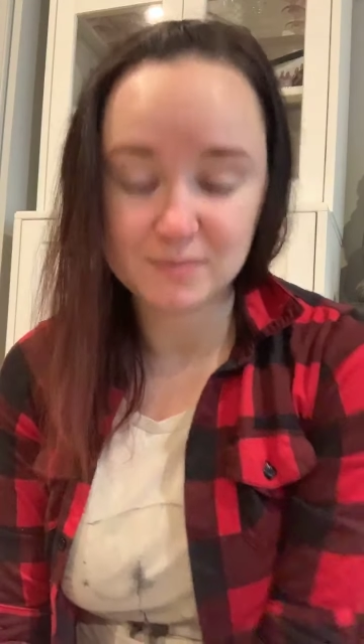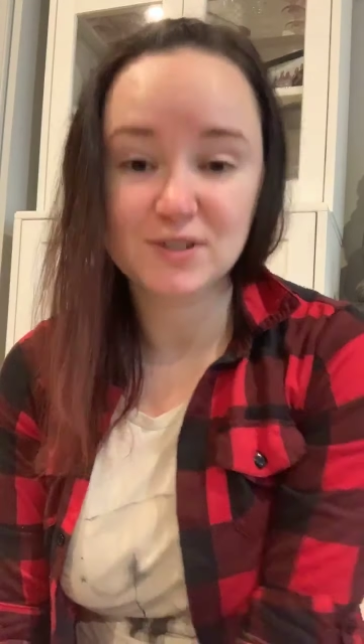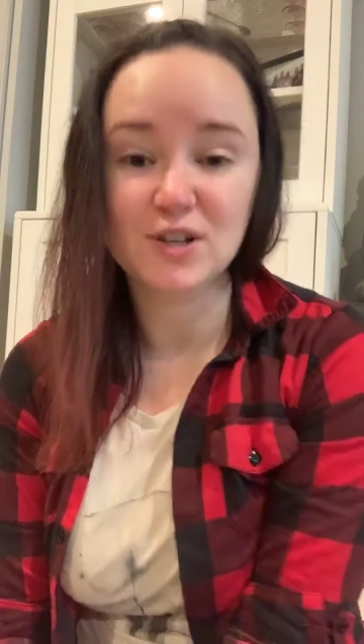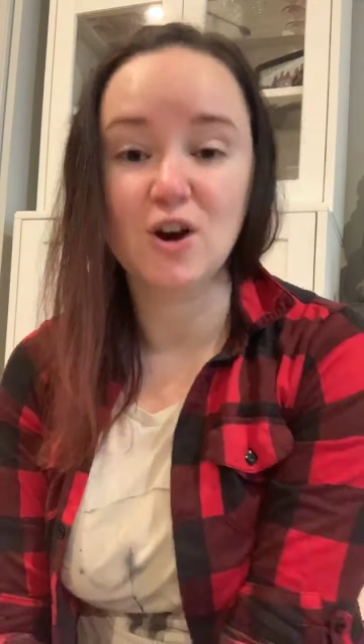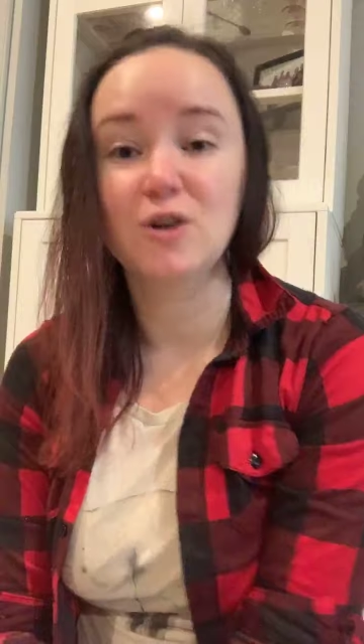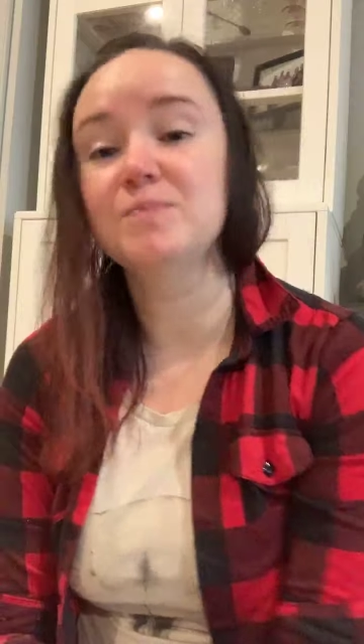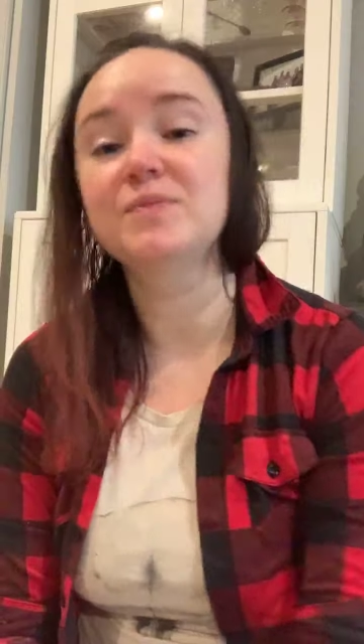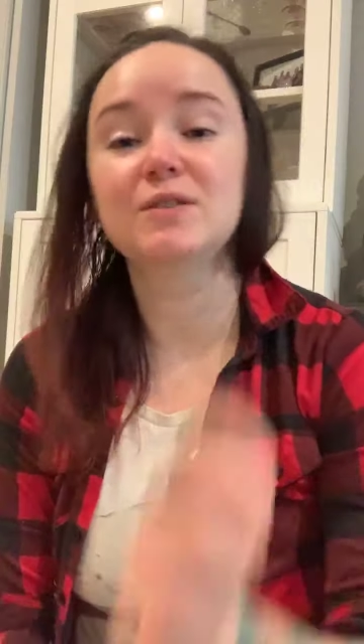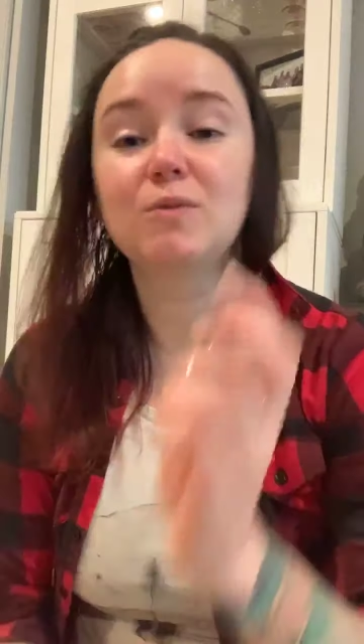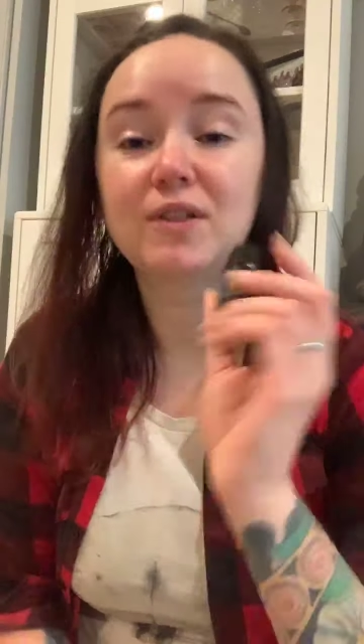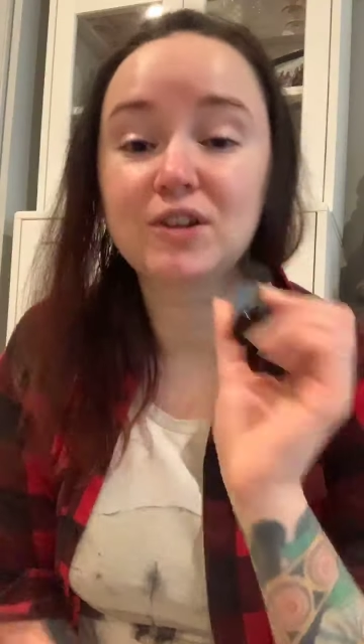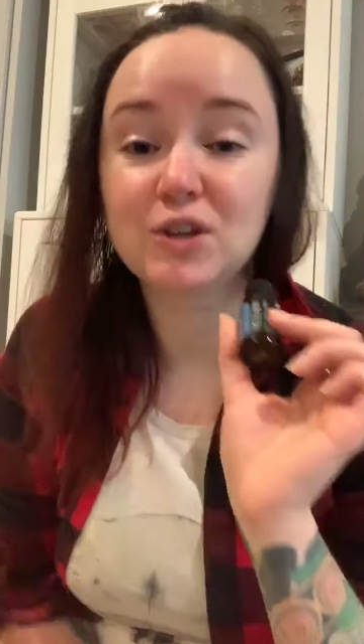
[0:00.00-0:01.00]
So
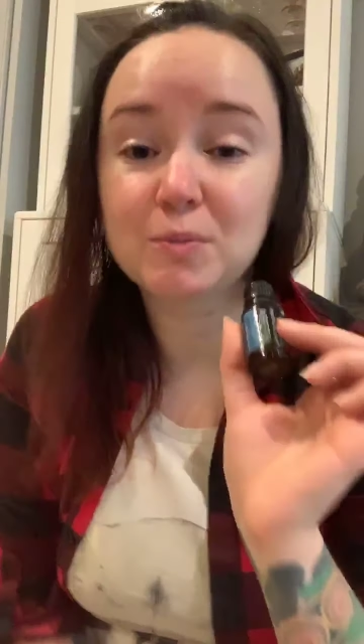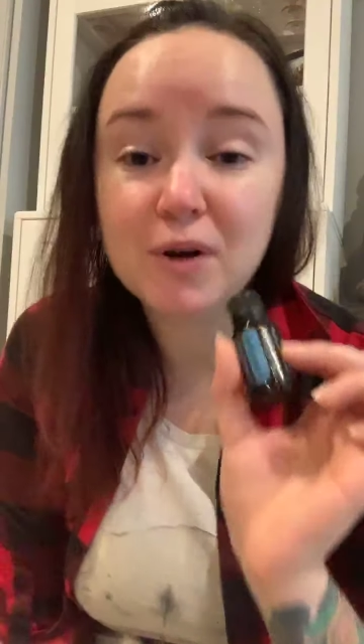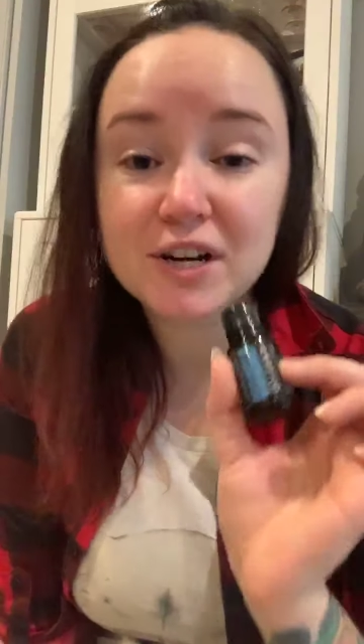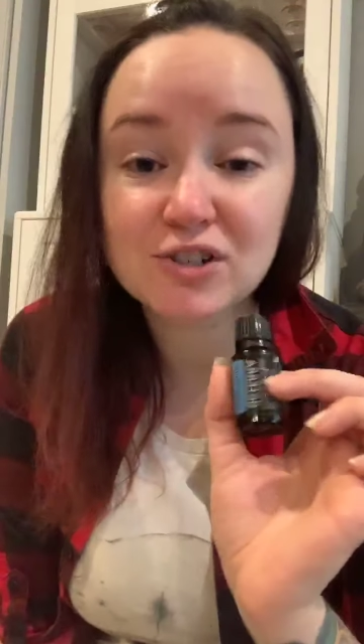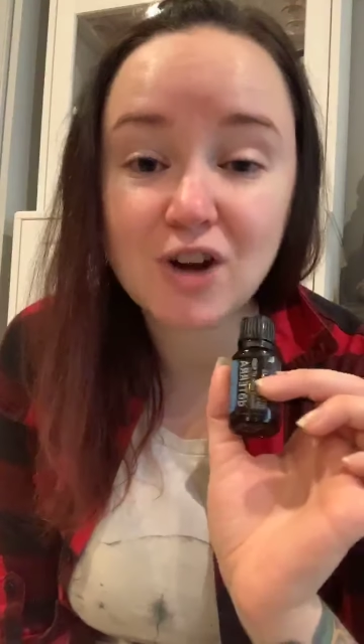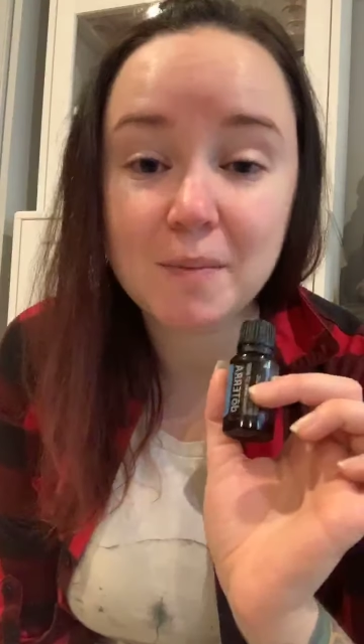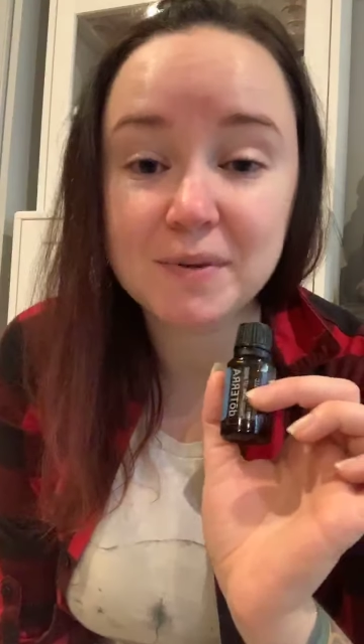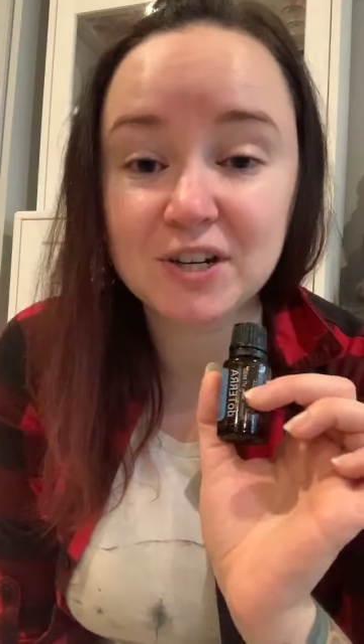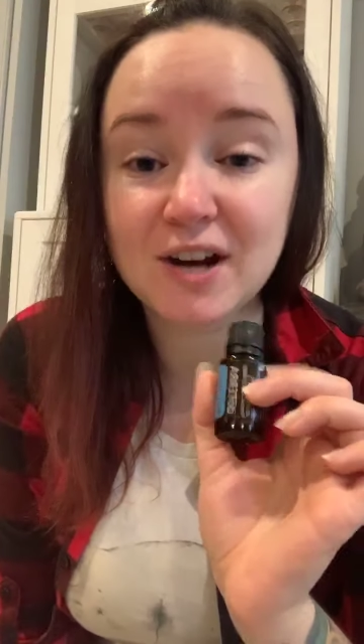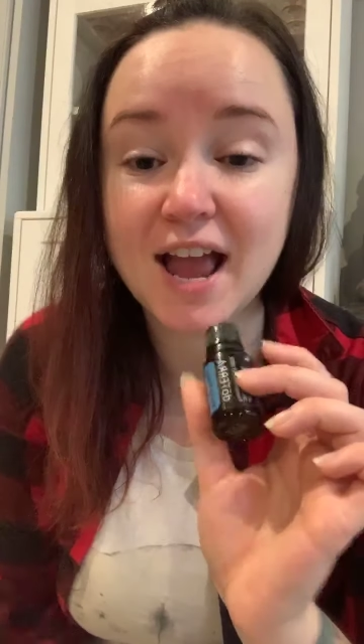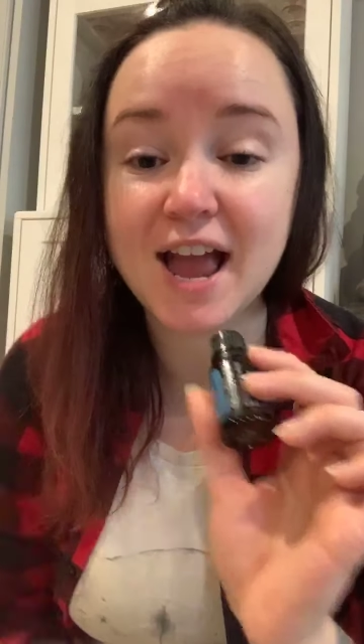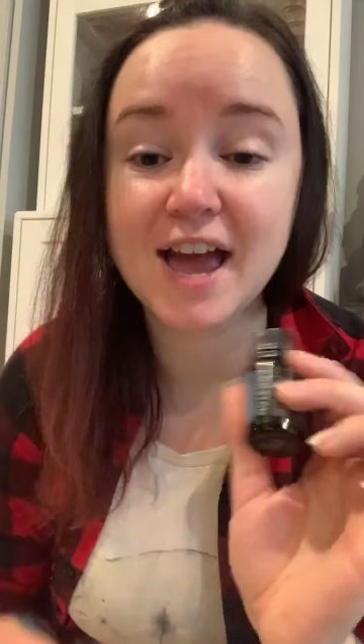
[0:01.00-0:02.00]
whether you put a drop in your
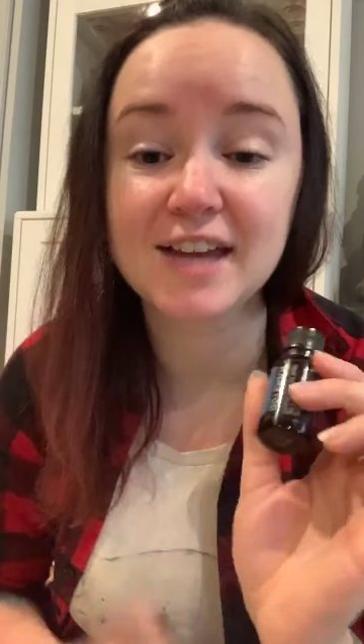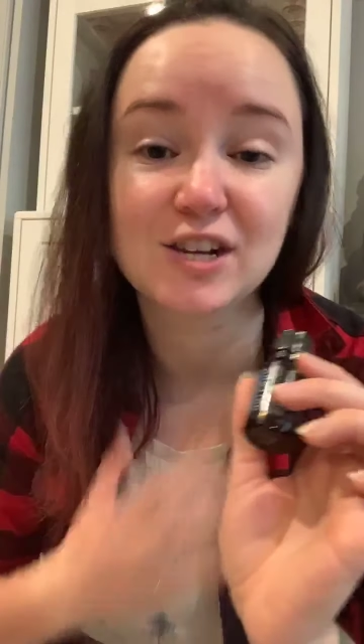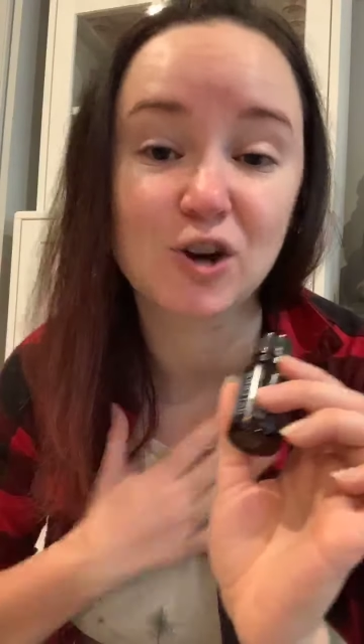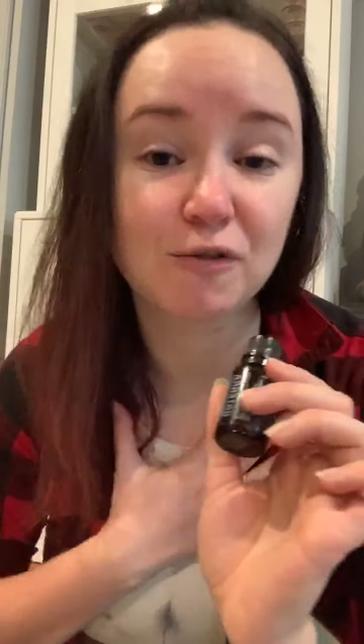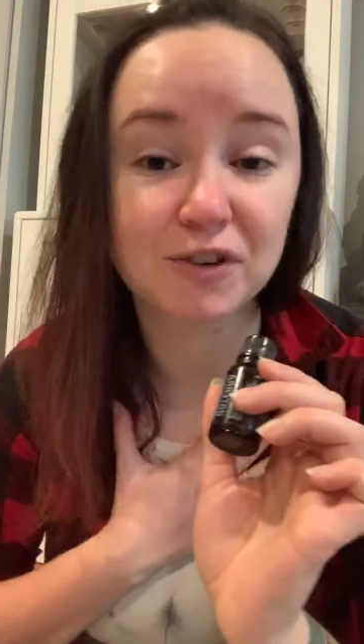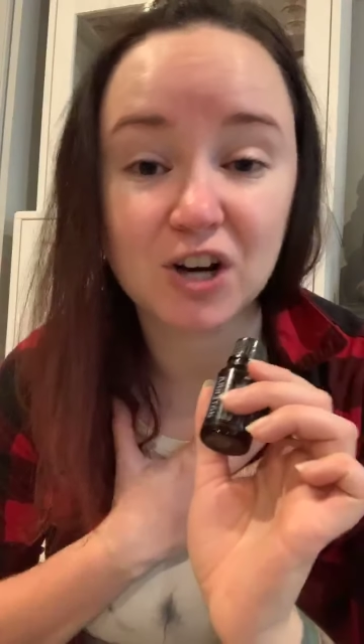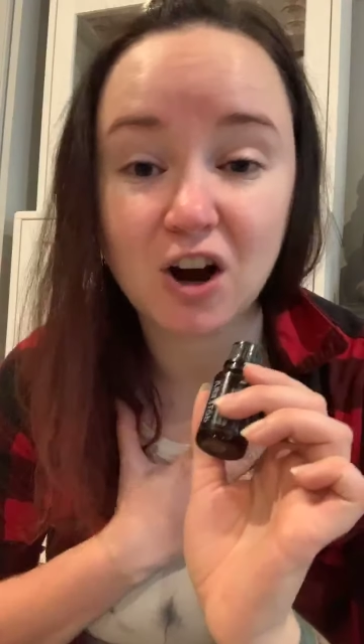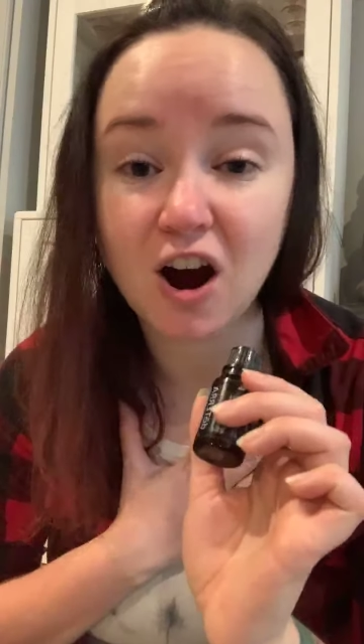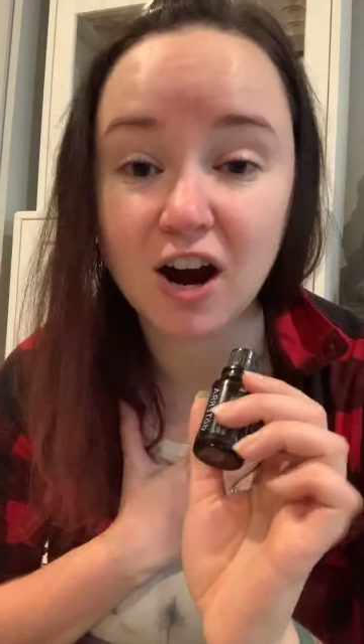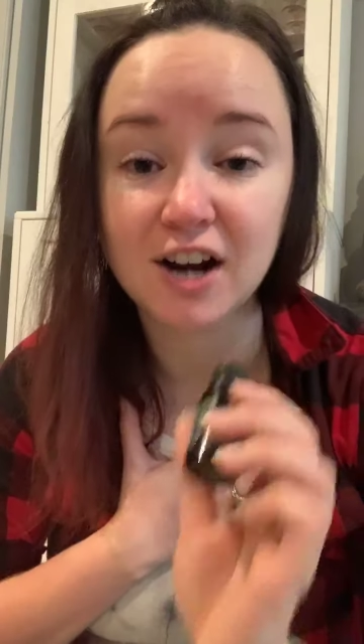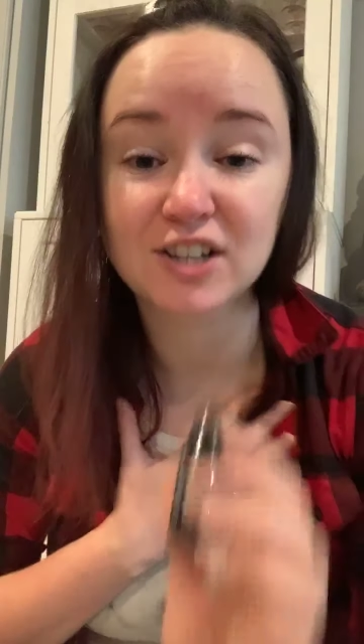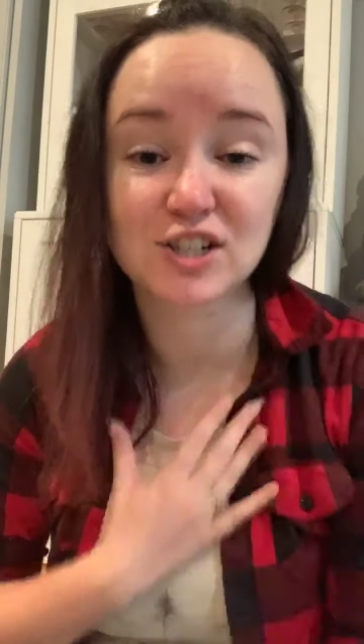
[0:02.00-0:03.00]
hand and over your heart,